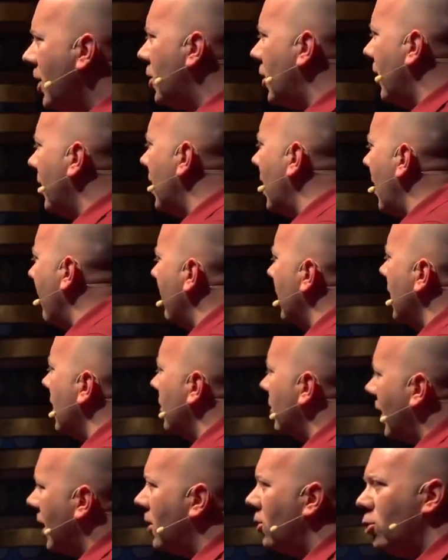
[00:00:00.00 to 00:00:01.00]
sharing companies
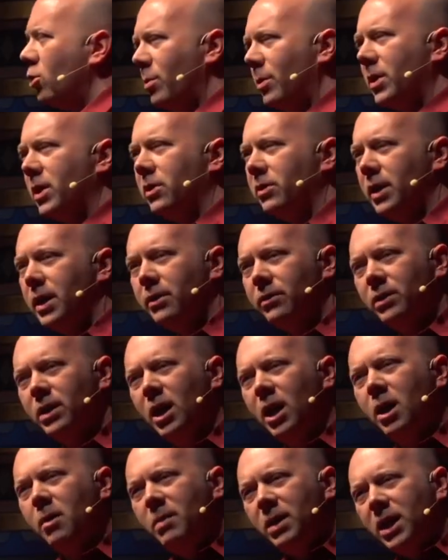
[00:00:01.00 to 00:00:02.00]
like Uber and Lyft
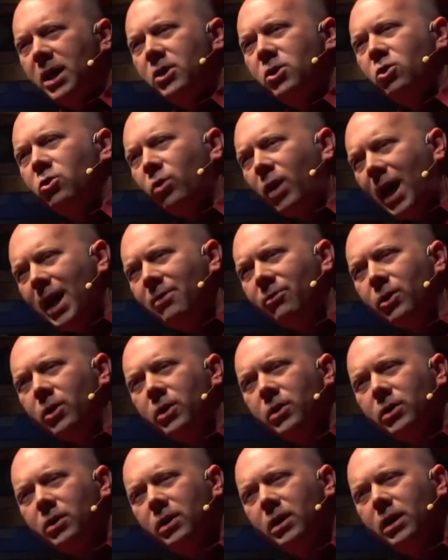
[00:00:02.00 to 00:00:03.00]
because drivers